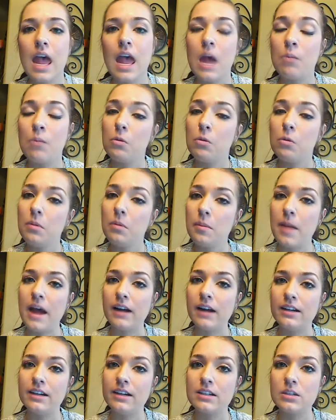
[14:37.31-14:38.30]
And we'll be
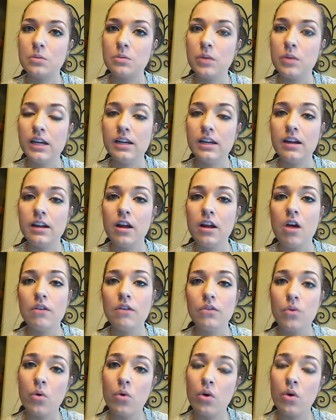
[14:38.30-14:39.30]
back next week
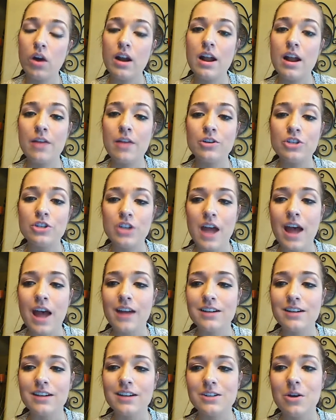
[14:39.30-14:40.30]
for another
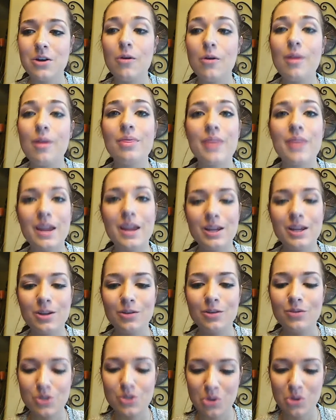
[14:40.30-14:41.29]
chat. So thank
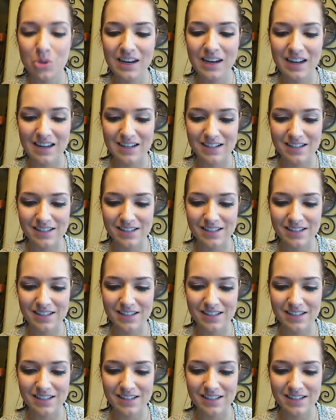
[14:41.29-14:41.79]
you for joining